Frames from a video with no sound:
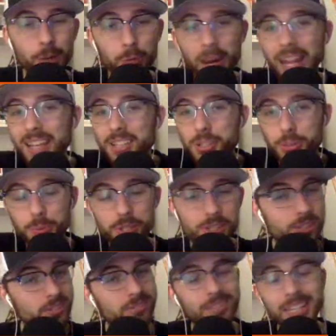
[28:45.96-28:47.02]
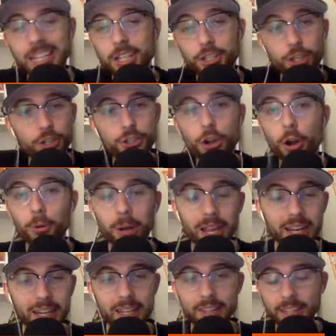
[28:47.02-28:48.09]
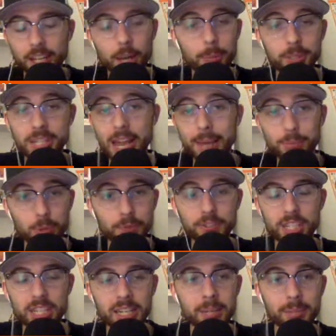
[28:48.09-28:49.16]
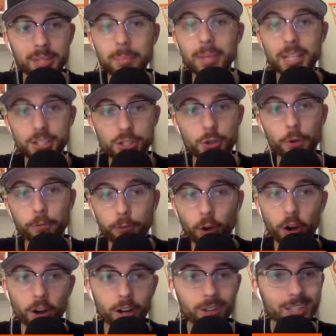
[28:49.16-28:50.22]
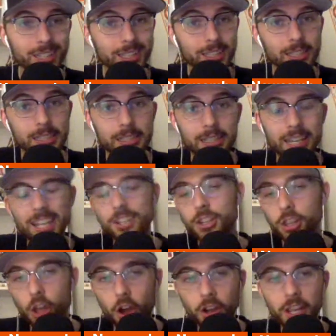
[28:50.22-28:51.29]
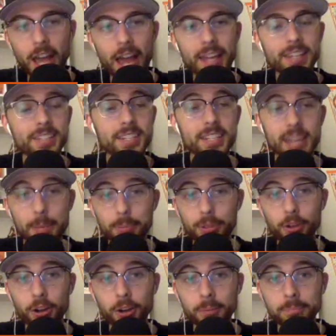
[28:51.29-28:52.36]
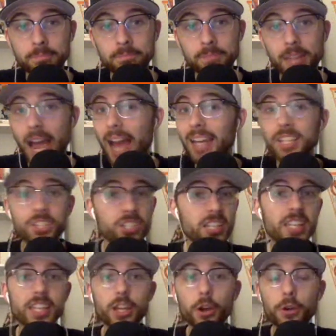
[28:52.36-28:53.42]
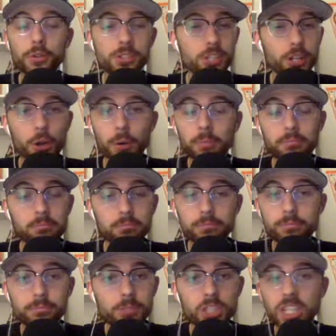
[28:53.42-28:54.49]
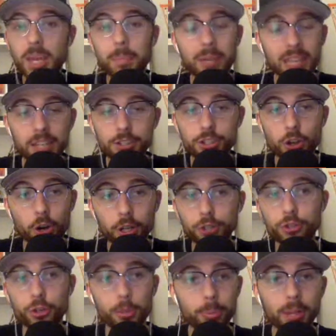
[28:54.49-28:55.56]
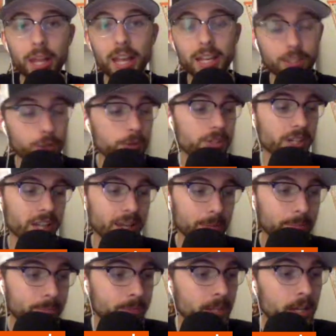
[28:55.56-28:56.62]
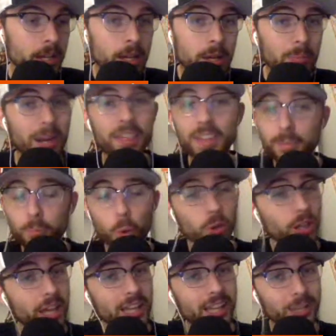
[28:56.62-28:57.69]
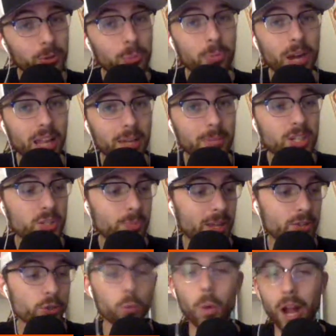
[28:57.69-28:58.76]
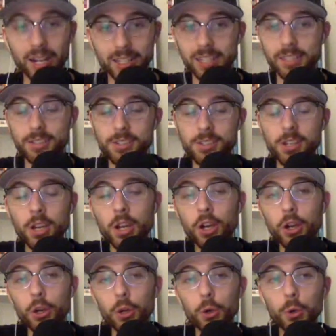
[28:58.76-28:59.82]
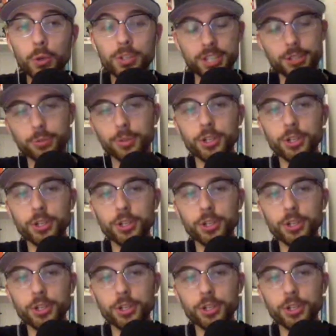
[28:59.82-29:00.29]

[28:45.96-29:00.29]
Reyes was just all right in the couple times we've seen him in the big so far. He's a long guy. He's a depth arm. I could see the O's, you know, skipping his start in AAA and using him. But I think more likely would probably be Spencer Watkins, who, since